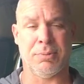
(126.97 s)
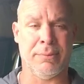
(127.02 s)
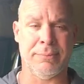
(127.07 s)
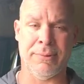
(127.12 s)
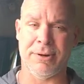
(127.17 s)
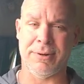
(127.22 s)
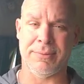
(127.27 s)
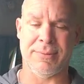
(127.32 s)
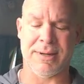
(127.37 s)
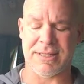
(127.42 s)

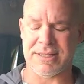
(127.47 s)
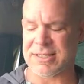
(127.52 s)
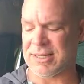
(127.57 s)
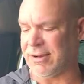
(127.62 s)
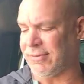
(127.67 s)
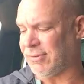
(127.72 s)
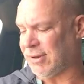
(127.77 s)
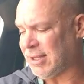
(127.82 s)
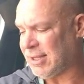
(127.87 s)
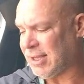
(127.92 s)
promoting my
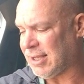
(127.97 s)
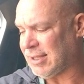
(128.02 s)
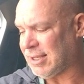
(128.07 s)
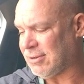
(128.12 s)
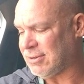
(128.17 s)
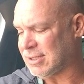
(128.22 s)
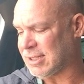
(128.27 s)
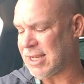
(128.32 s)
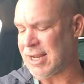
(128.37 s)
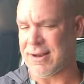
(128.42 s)
stuff. I thought
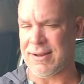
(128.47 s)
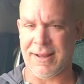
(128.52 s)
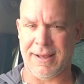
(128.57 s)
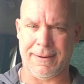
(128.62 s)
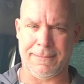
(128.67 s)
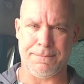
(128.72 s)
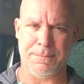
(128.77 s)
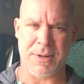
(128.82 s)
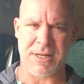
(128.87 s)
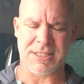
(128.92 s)
that was kind of
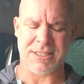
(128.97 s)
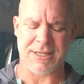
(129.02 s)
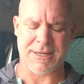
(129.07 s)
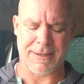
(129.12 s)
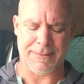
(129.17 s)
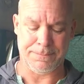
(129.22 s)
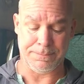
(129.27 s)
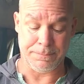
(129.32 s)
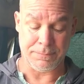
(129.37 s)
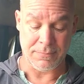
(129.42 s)
like messed
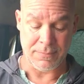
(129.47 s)
up.